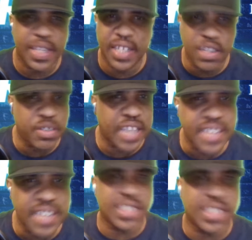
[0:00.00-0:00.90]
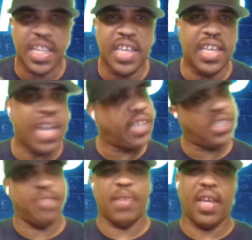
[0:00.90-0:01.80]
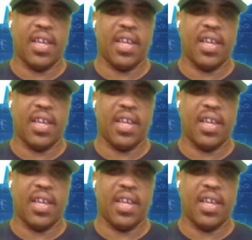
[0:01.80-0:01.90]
little cases they catching, man.